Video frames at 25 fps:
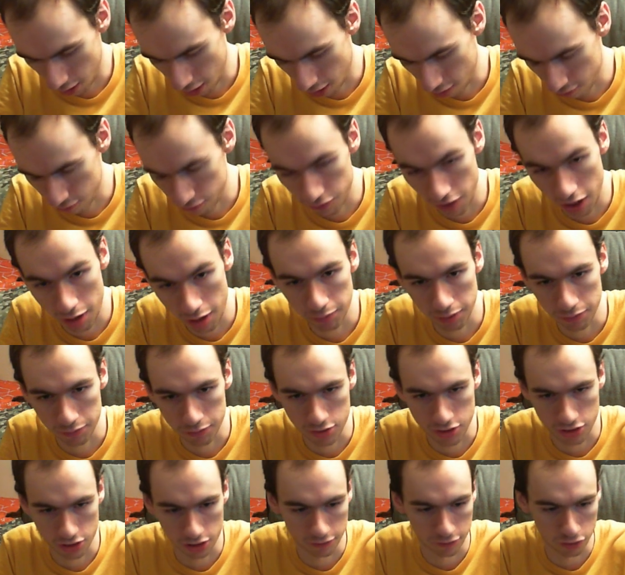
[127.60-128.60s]
Family
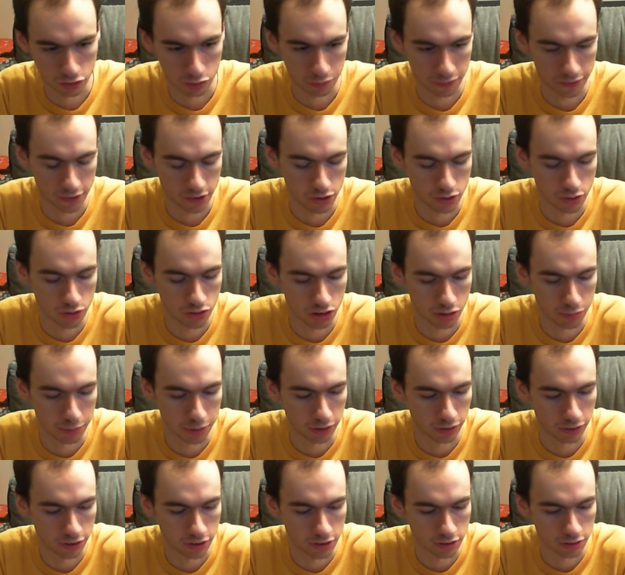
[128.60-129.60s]
Reserve is what this used to be
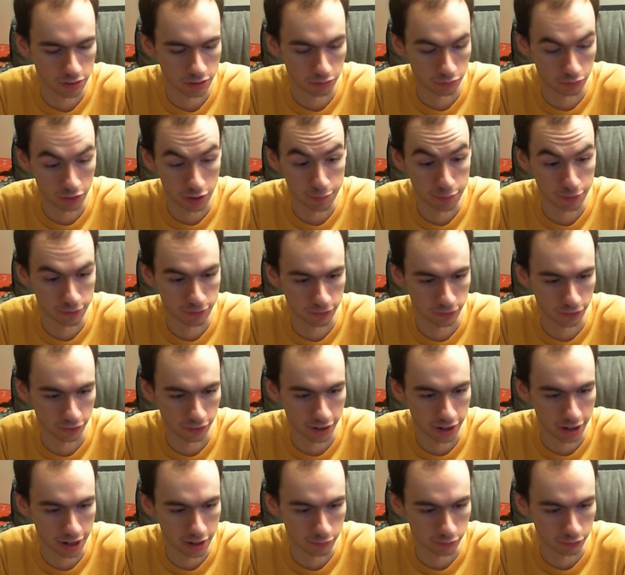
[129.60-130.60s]
called, way before
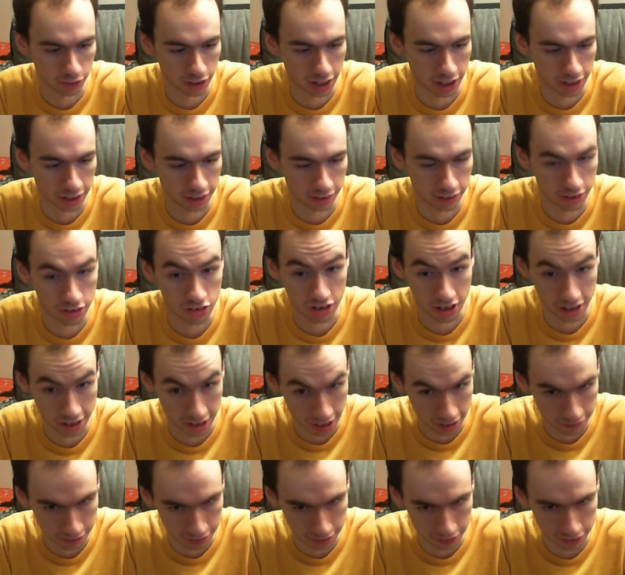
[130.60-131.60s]
I ever had it, because I
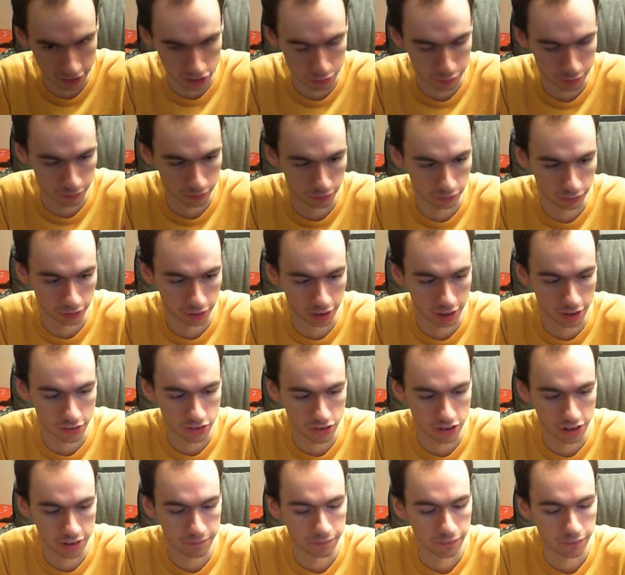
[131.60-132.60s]
have had this before, like I
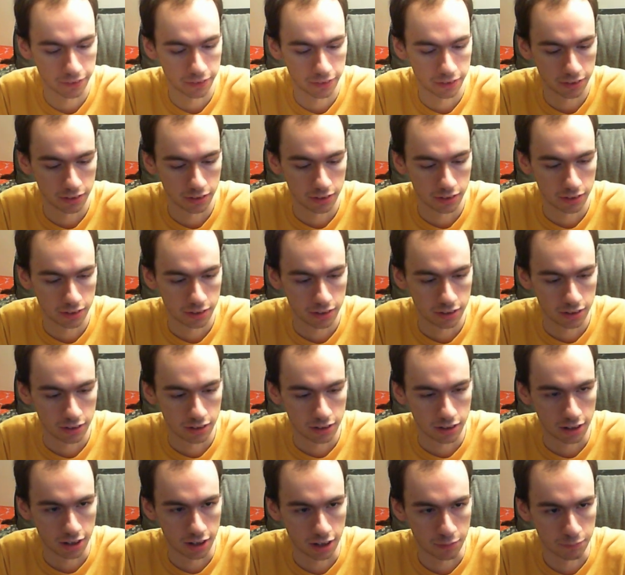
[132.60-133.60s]
say.
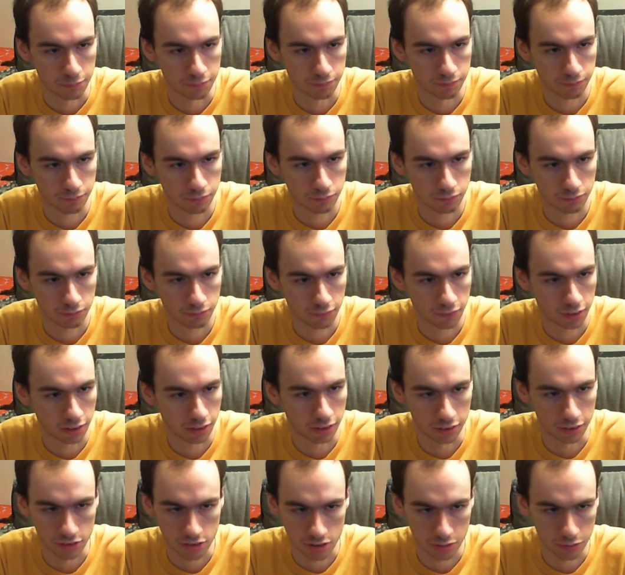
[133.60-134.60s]

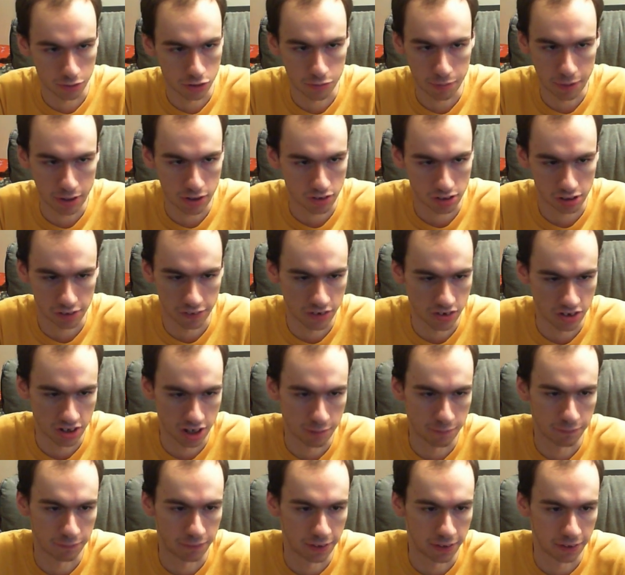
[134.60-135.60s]
And so it's basically the
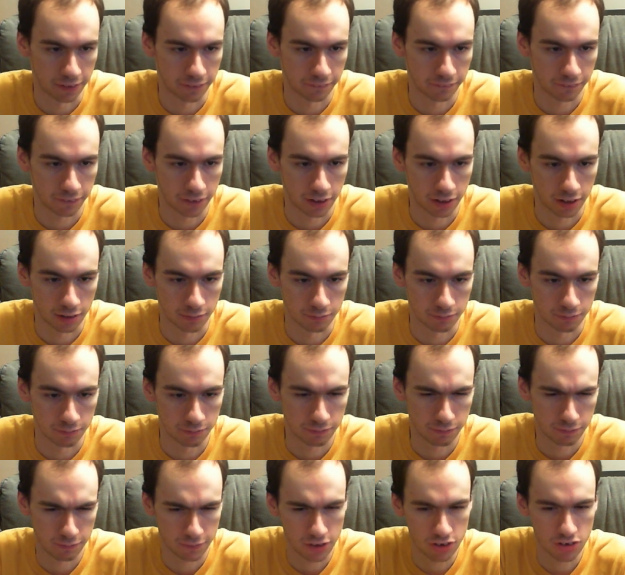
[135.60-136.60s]
same thing.
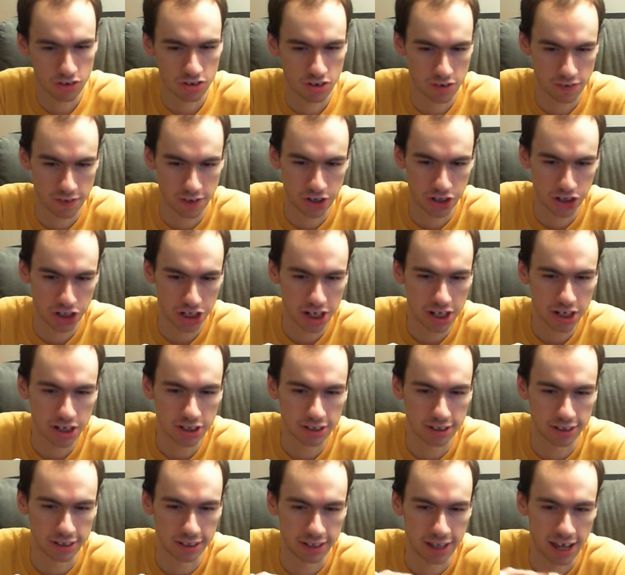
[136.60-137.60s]
They
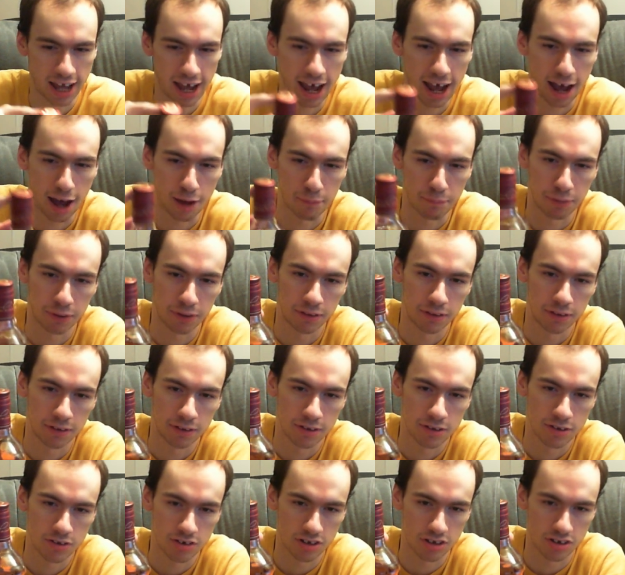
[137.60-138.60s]
changed the cap
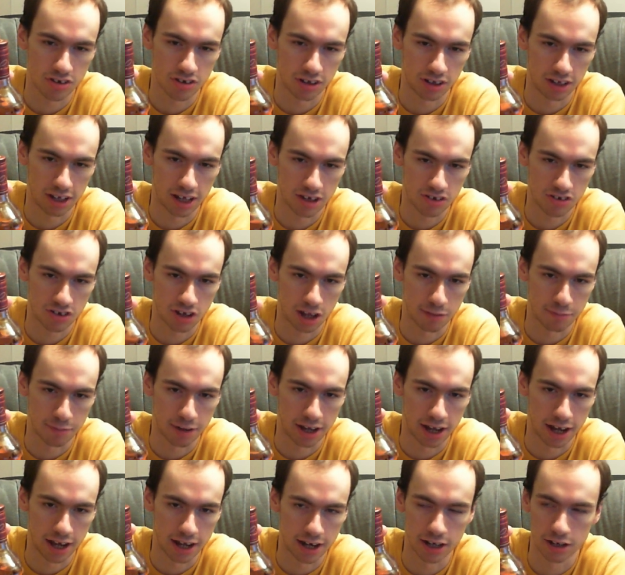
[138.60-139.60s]
since the last time
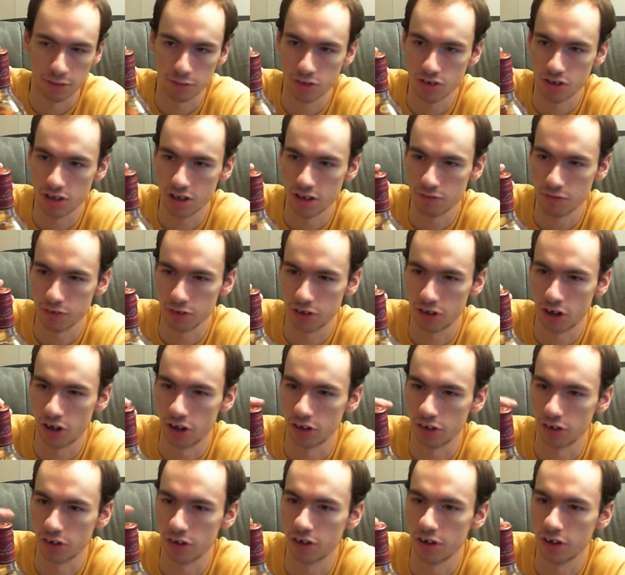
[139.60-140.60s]
I had it. It was a different color.